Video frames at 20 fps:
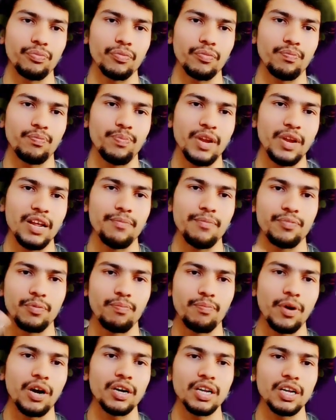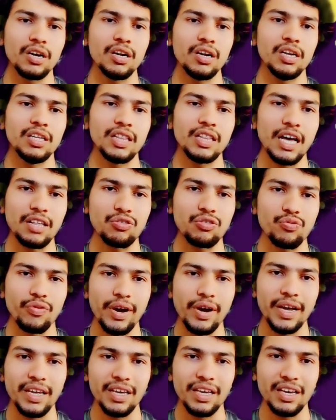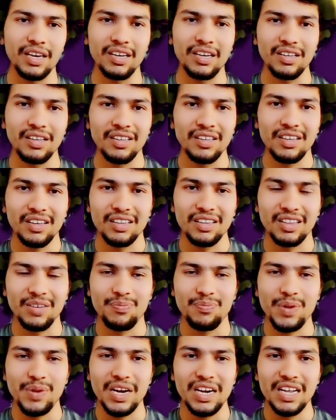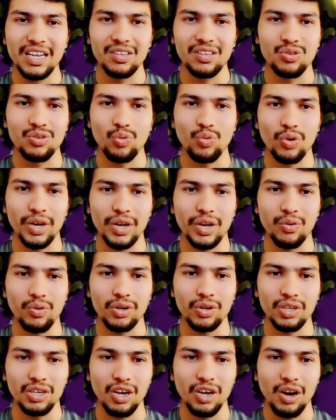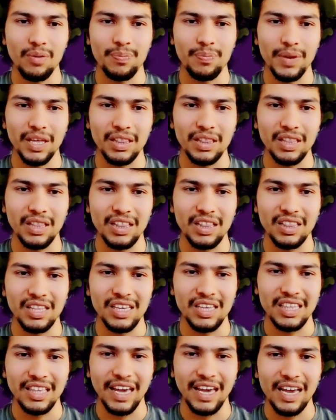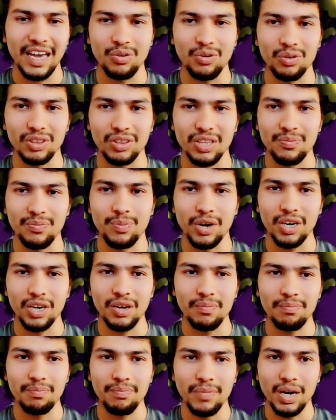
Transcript: flipped vertically. That's why the buildings were on top and then the sky on the bottom.